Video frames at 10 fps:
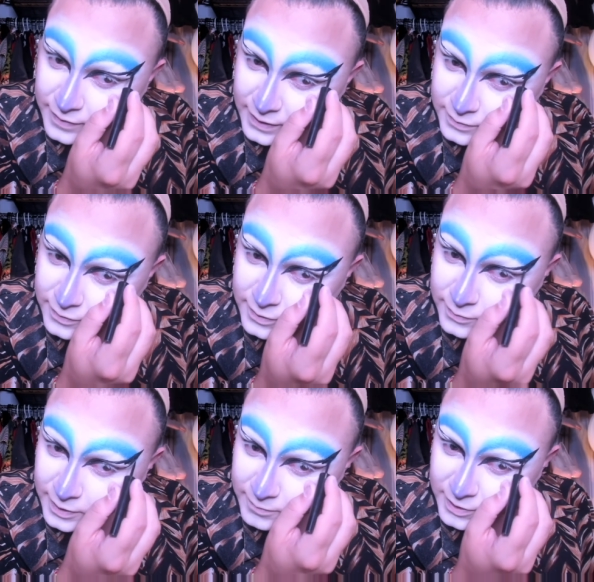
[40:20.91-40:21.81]
that's really
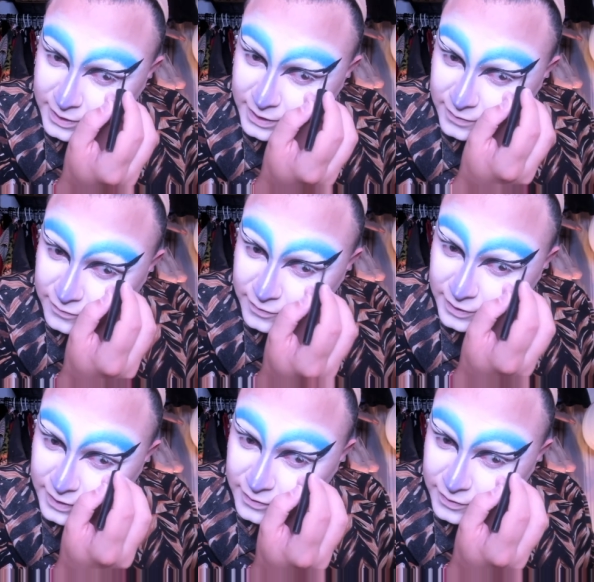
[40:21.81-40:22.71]
where I'm looking for
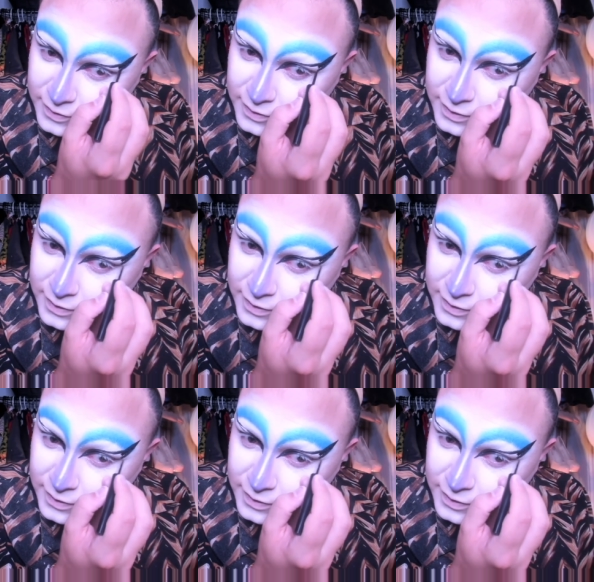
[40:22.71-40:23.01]
another